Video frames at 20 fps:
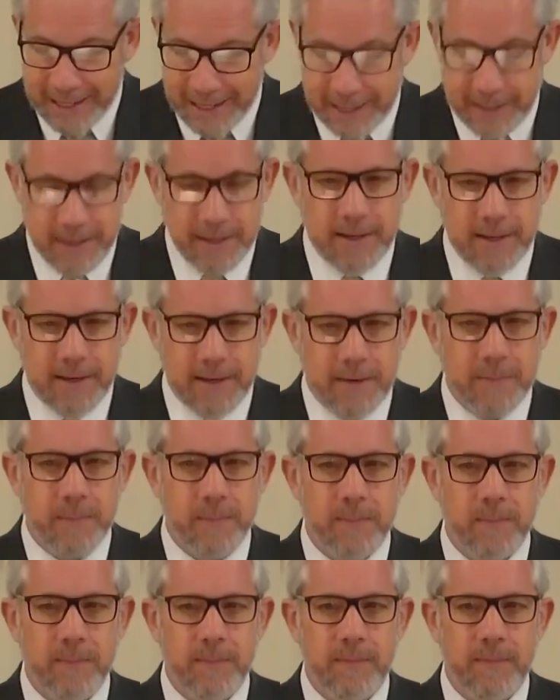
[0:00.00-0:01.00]
it,
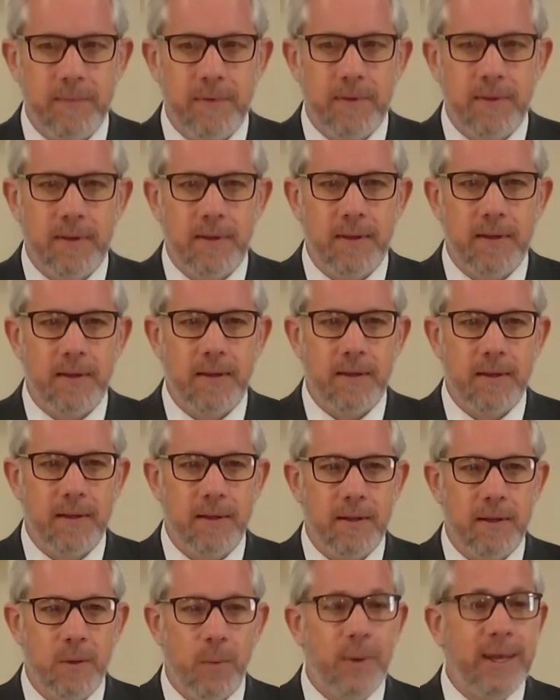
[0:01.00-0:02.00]

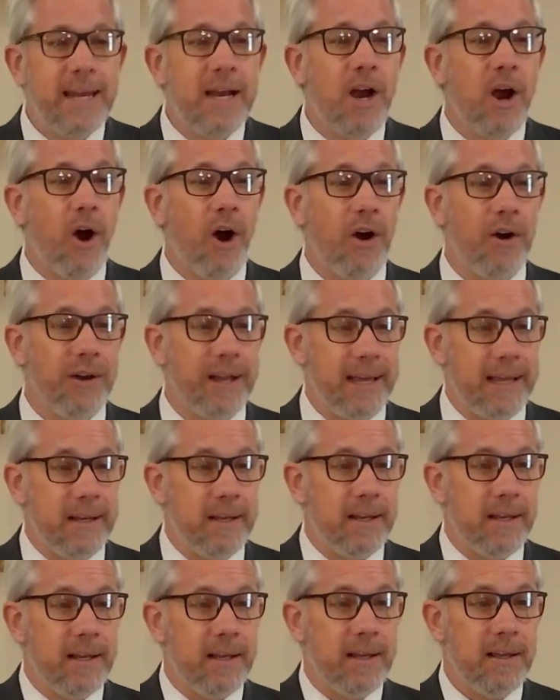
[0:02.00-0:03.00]
we guard it.